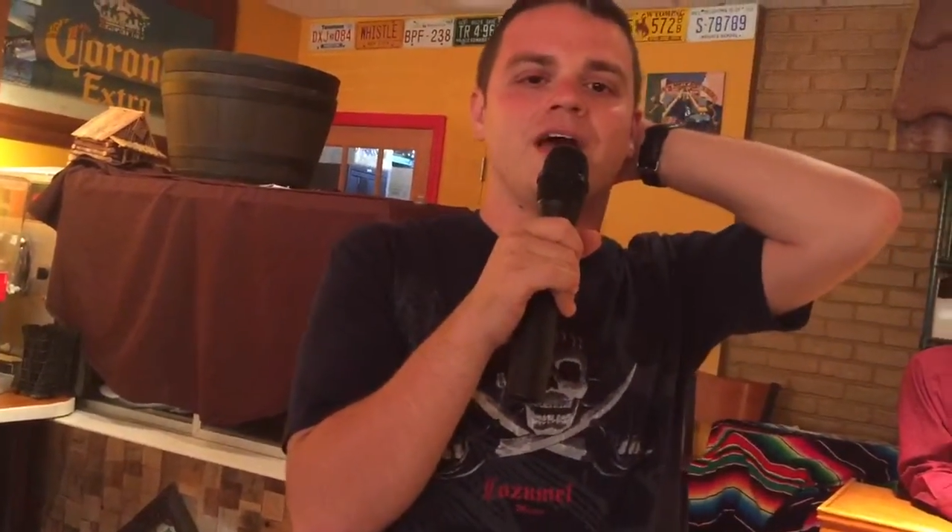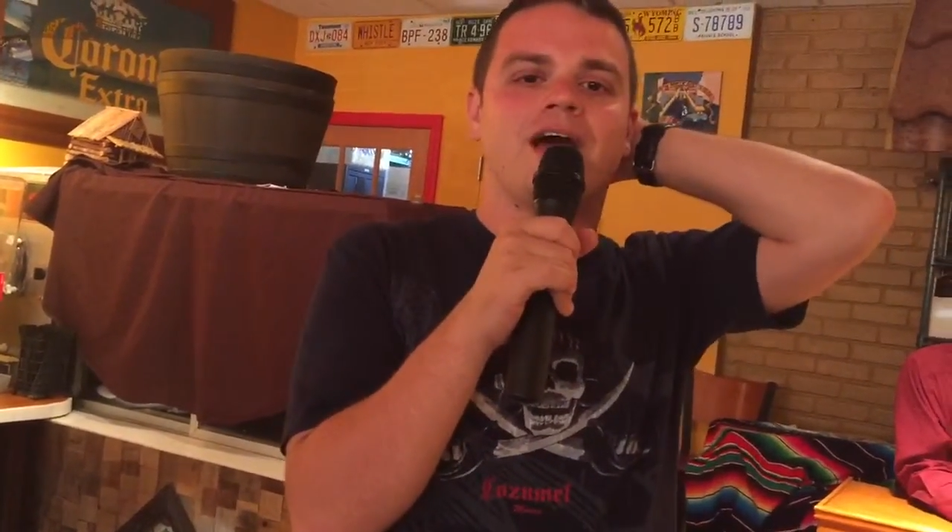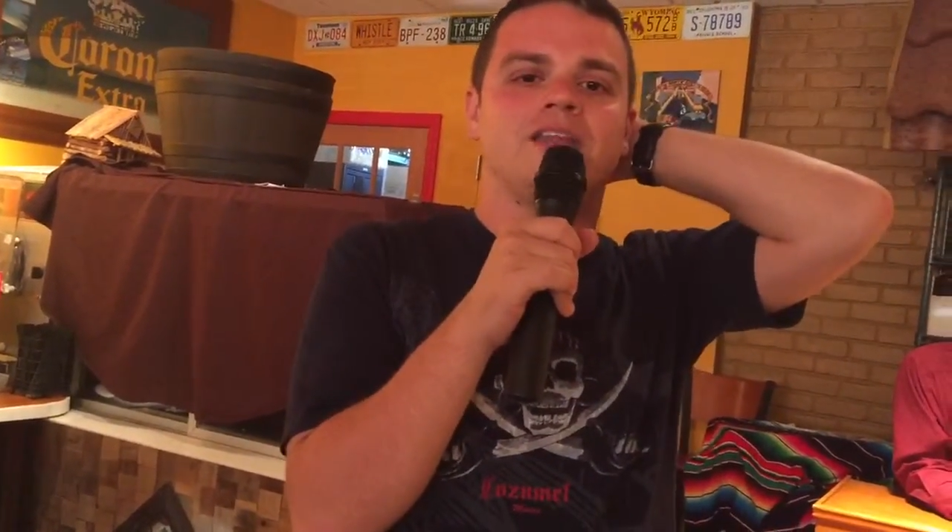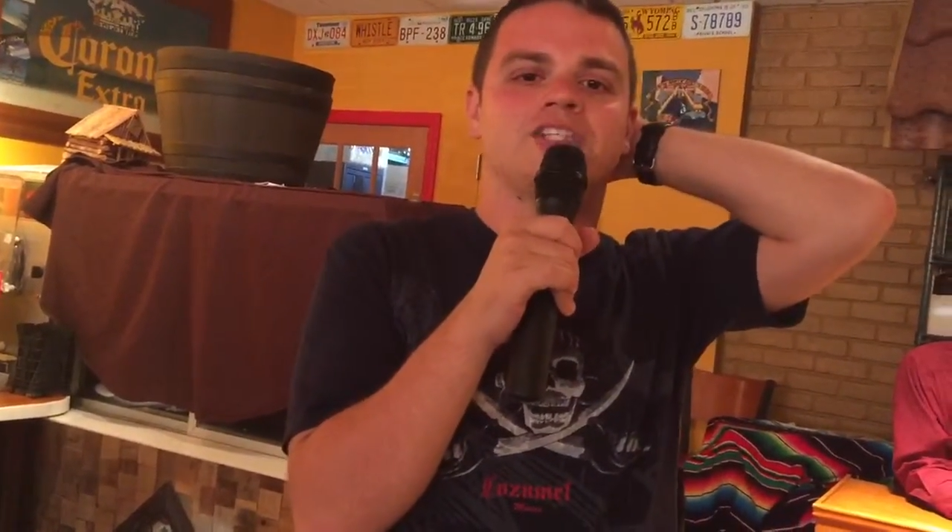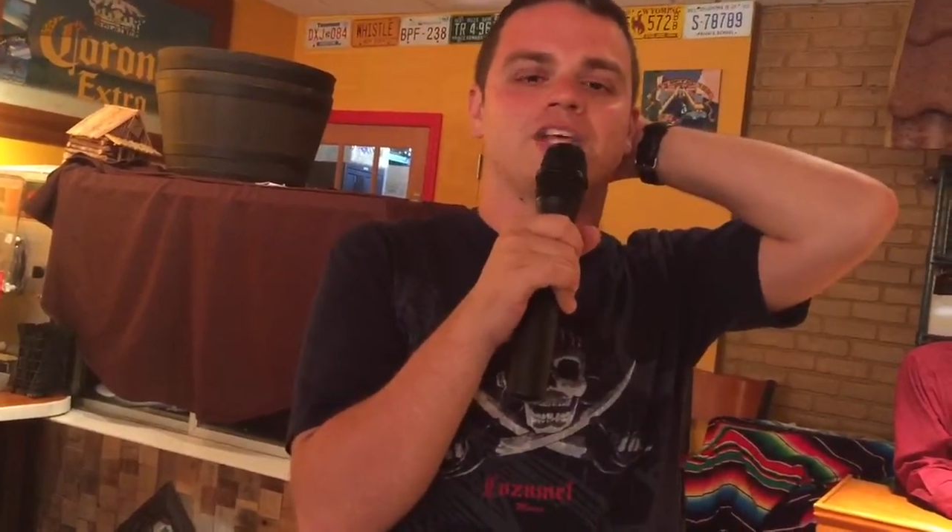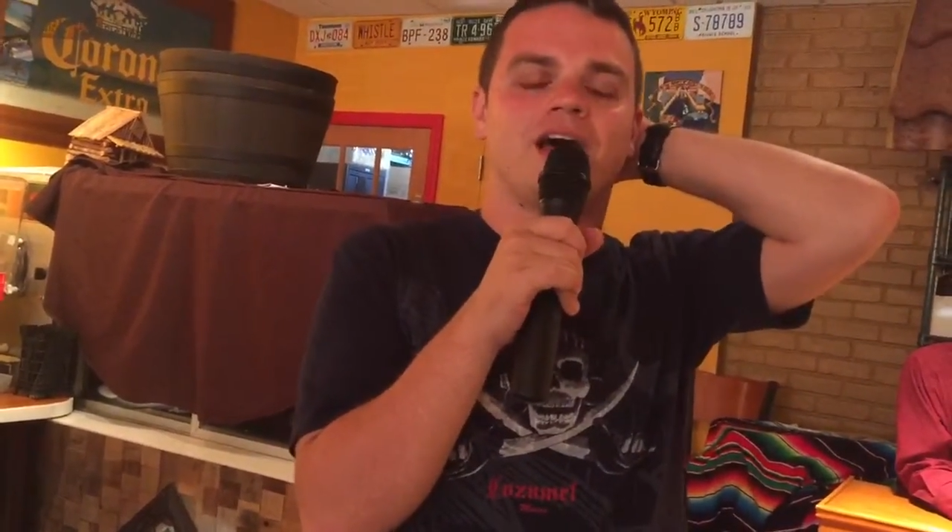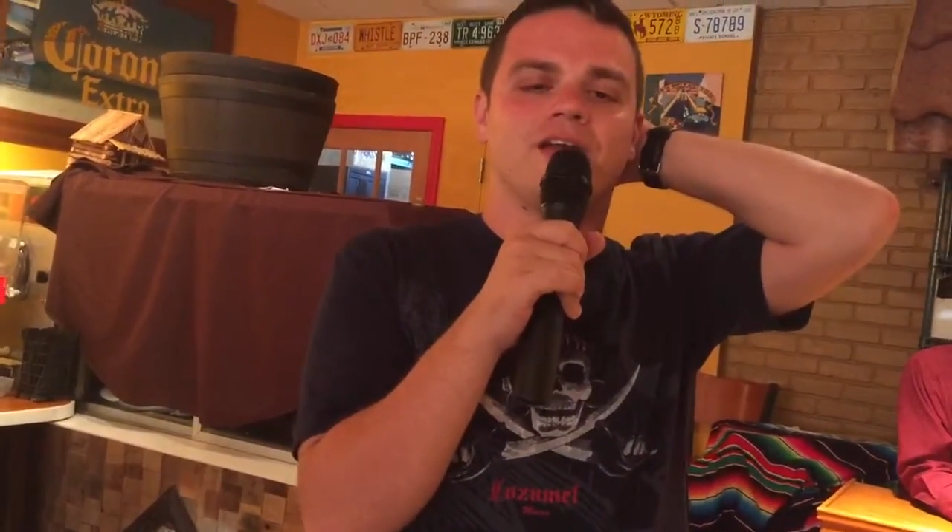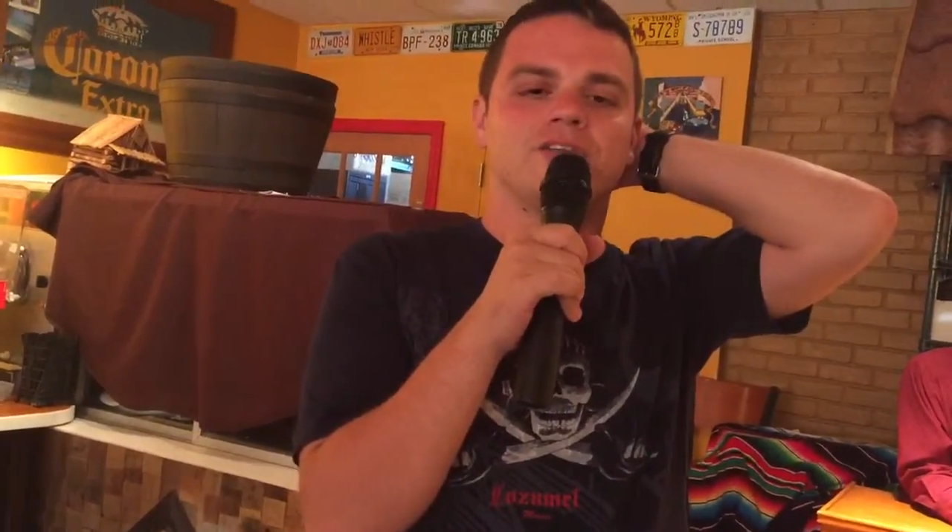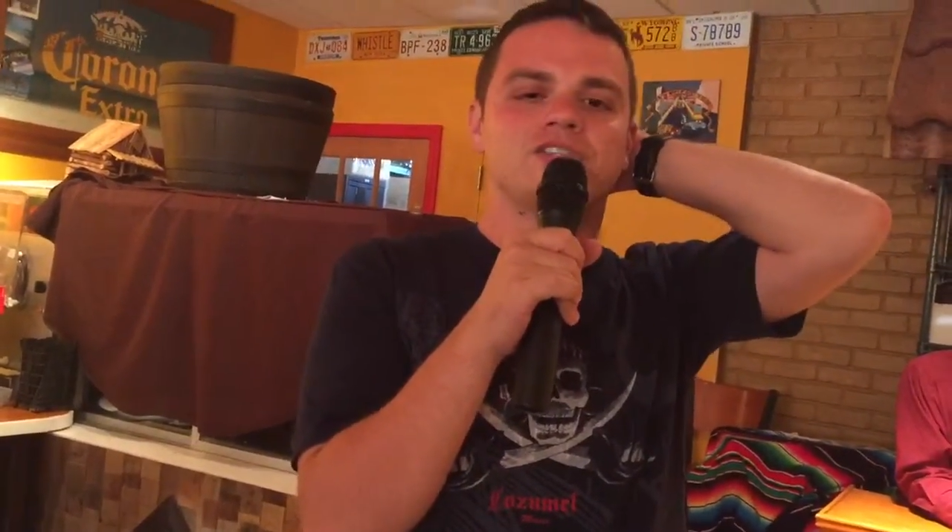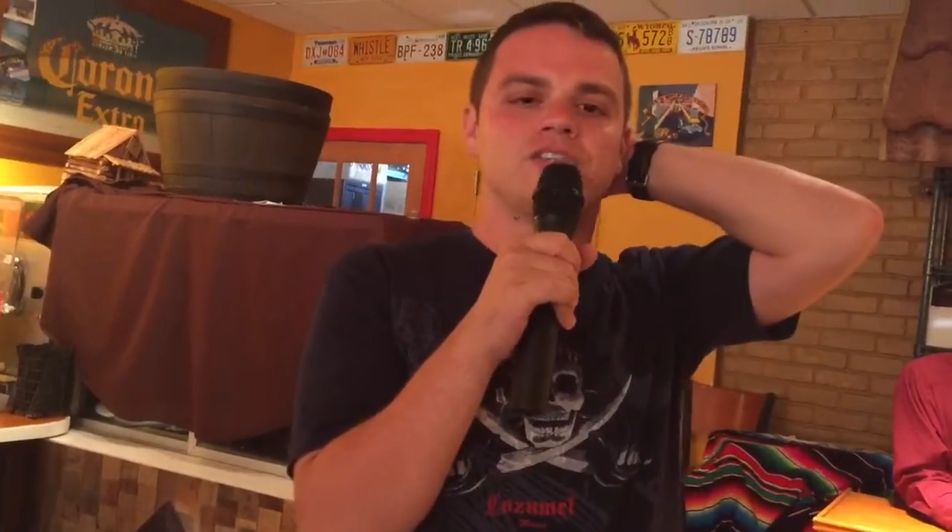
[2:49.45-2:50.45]
out of the
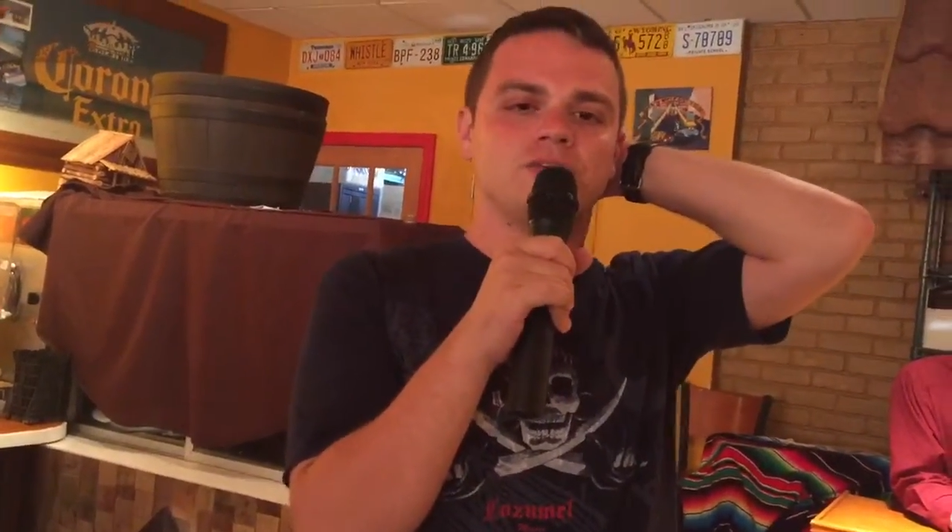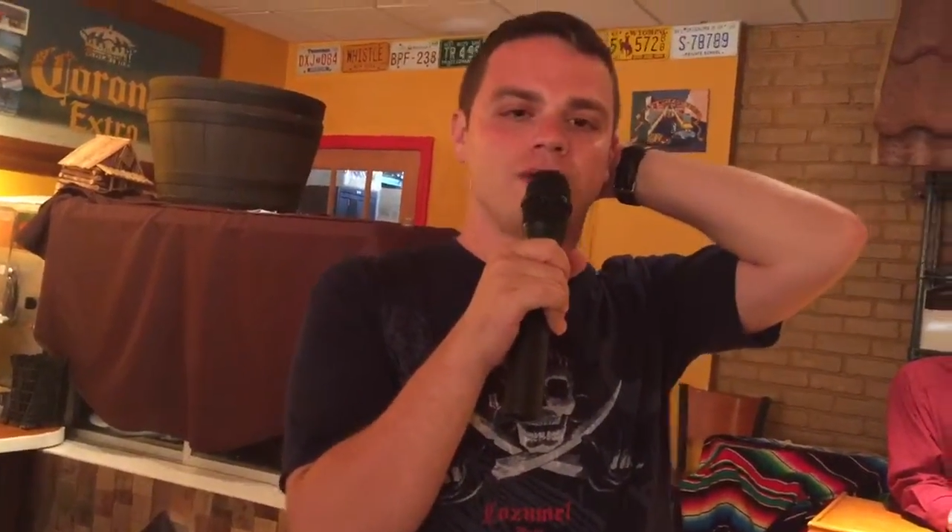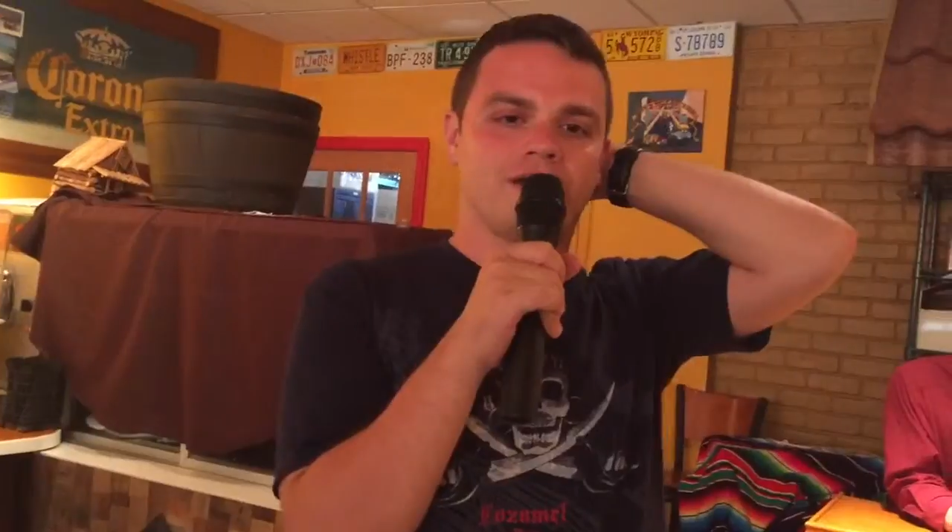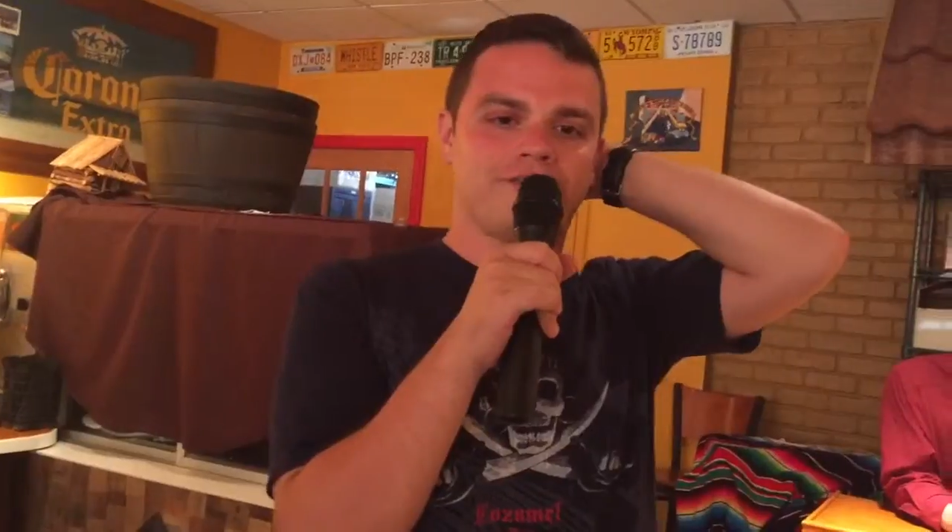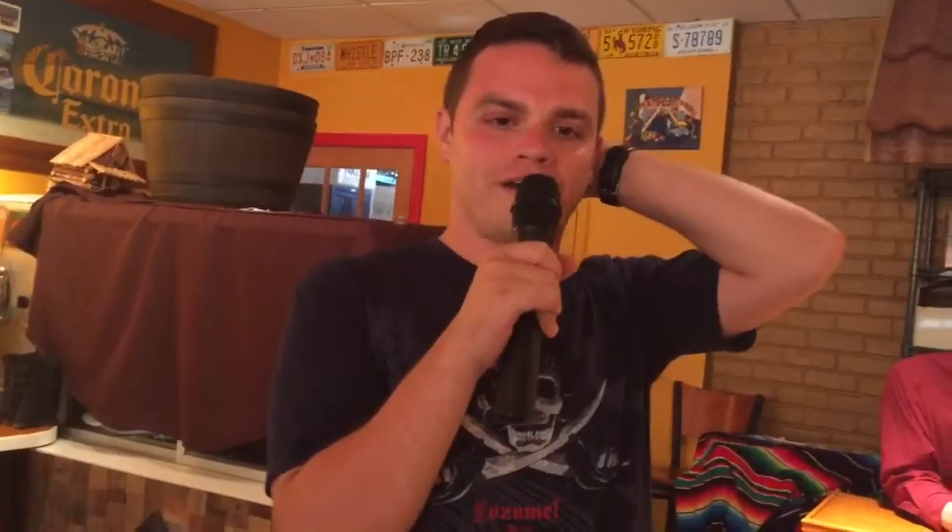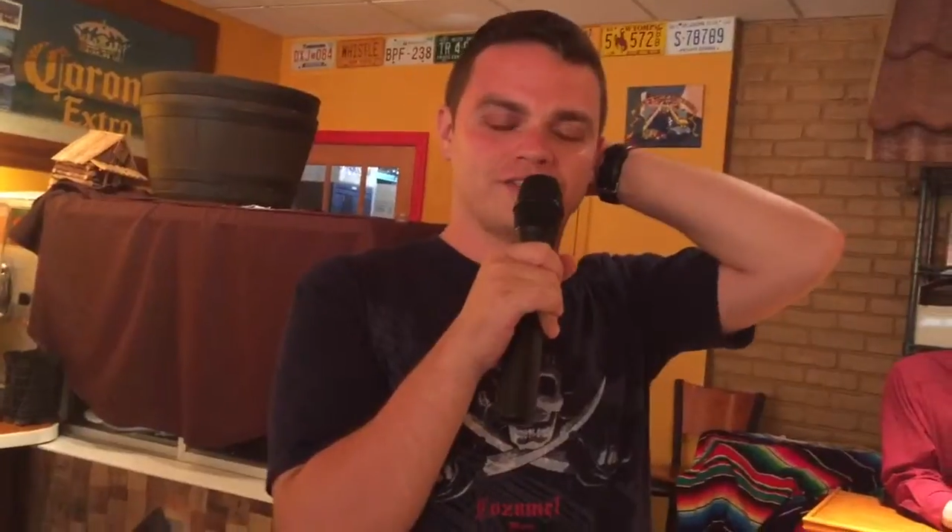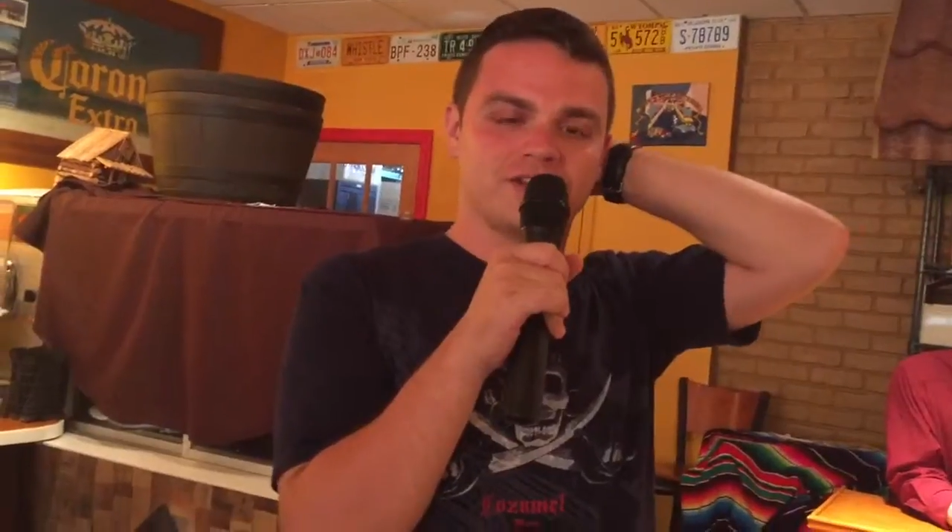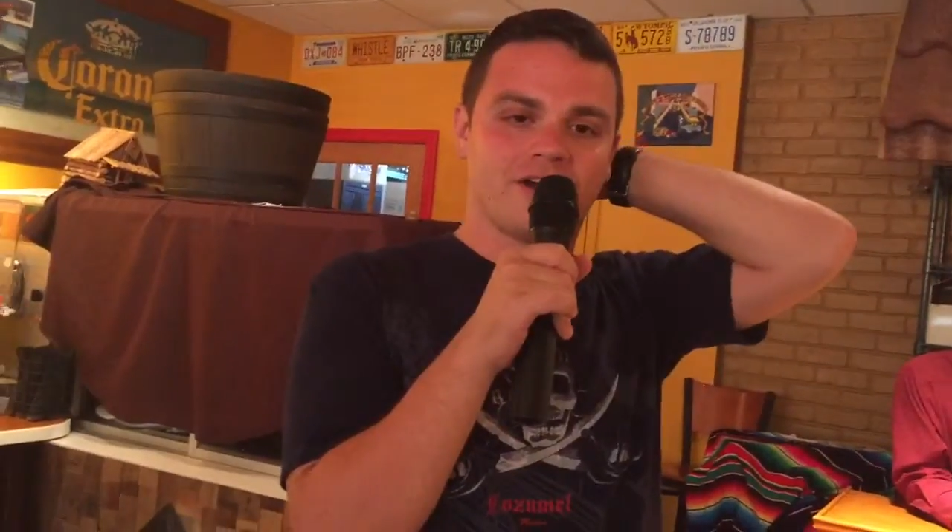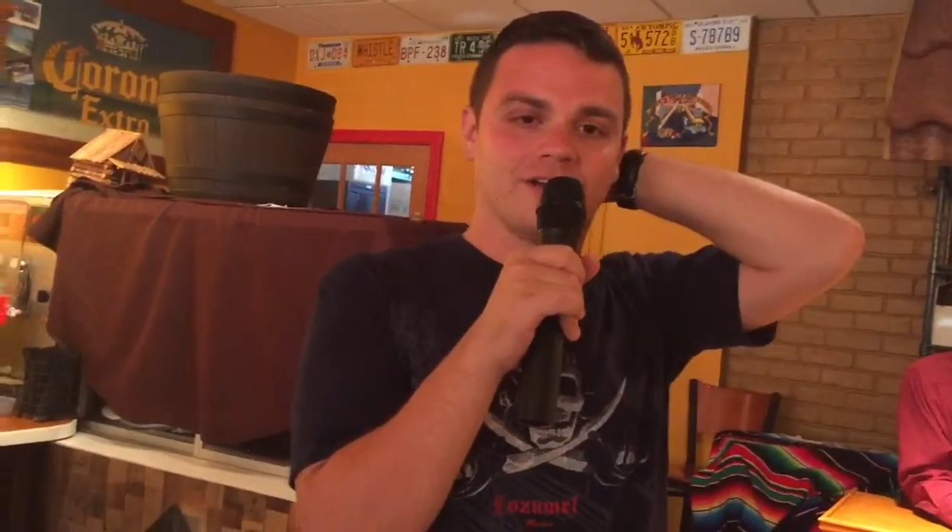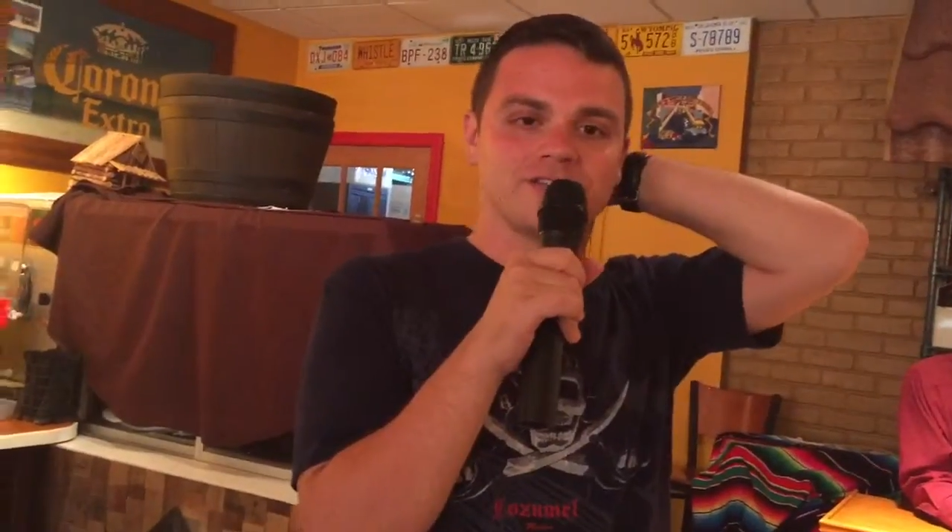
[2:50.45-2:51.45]
shadows two out of five
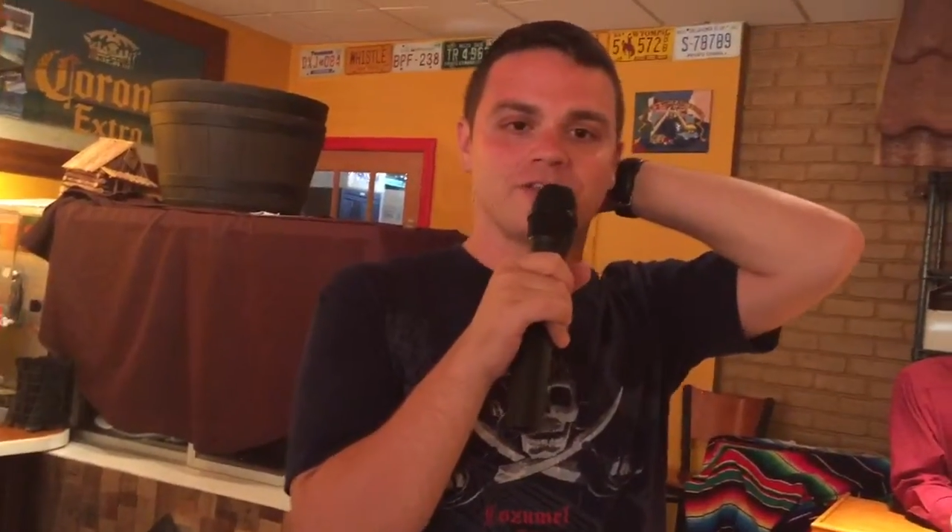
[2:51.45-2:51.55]
stars.